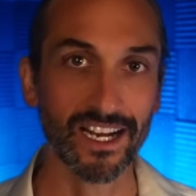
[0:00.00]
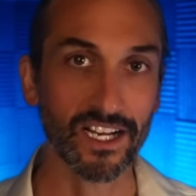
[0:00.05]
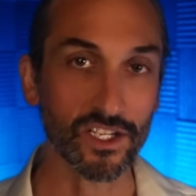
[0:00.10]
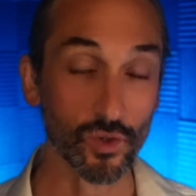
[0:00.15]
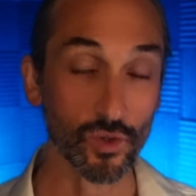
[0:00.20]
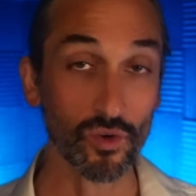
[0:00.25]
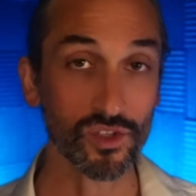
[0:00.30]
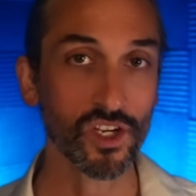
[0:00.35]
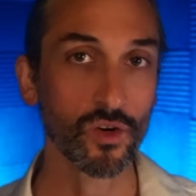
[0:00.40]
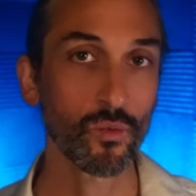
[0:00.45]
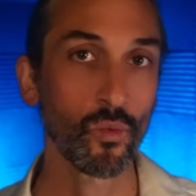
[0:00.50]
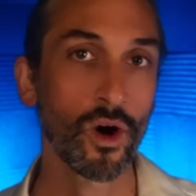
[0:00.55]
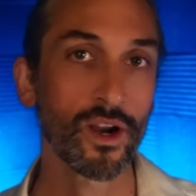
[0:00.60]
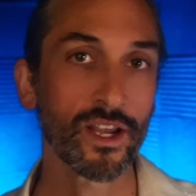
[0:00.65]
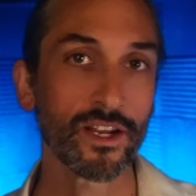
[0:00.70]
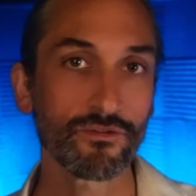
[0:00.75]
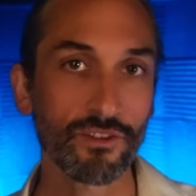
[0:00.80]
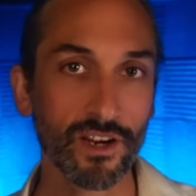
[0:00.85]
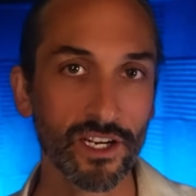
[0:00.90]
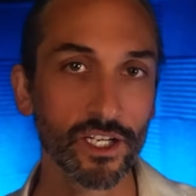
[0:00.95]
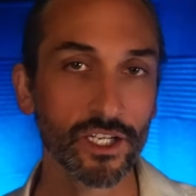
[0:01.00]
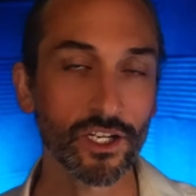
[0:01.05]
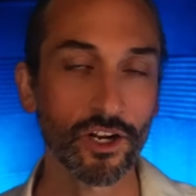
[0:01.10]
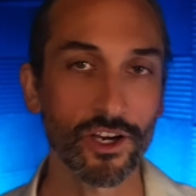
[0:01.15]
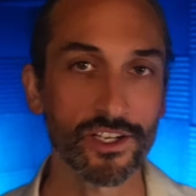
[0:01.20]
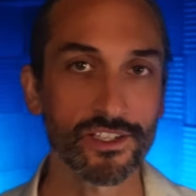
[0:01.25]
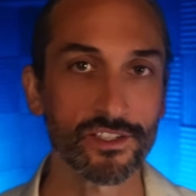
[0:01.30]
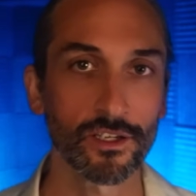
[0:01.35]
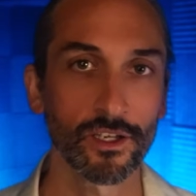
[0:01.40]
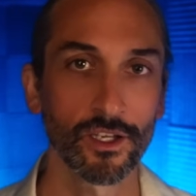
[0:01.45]
And it's also widely
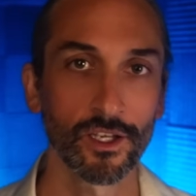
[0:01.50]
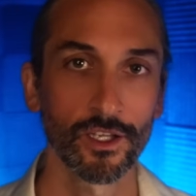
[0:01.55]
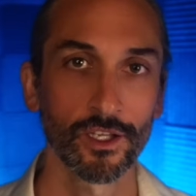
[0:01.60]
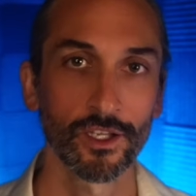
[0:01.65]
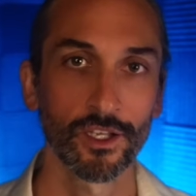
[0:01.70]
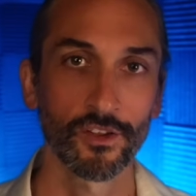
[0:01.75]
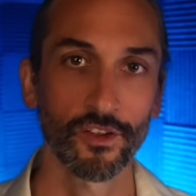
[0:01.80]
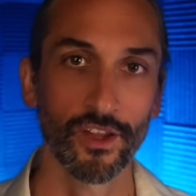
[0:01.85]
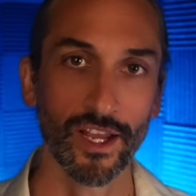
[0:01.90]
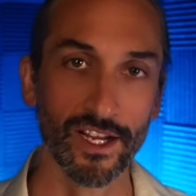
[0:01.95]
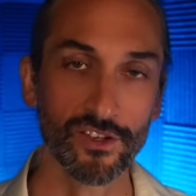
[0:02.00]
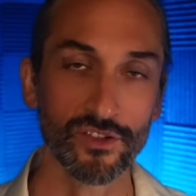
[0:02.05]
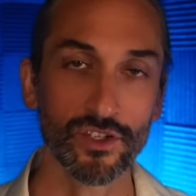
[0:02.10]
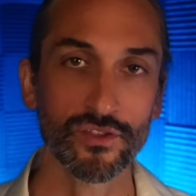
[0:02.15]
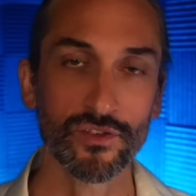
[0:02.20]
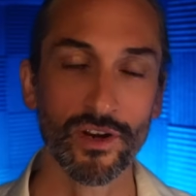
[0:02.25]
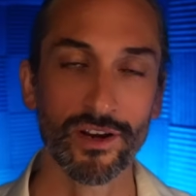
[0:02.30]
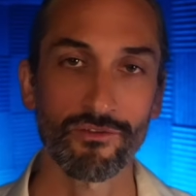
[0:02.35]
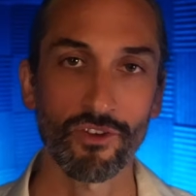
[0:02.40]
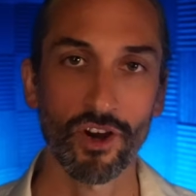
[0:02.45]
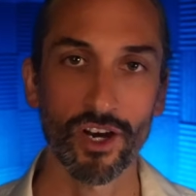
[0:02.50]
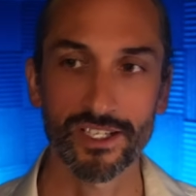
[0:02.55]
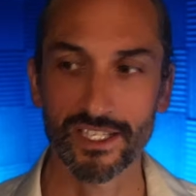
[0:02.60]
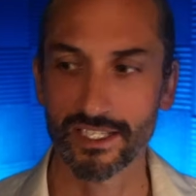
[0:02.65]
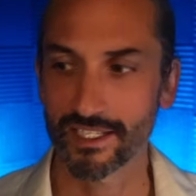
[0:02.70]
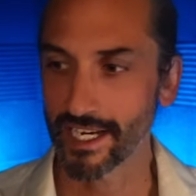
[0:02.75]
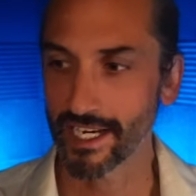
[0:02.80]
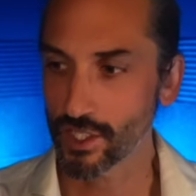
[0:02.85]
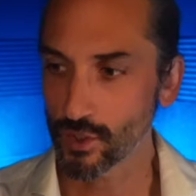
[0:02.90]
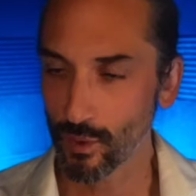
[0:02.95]
recognised that interest rate
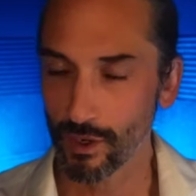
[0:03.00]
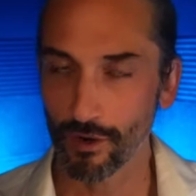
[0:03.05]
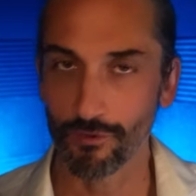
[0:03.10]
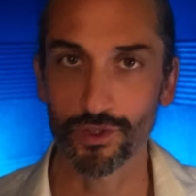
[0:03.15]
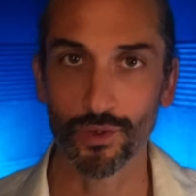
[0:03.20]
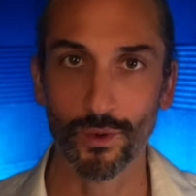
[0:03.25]
rises take 12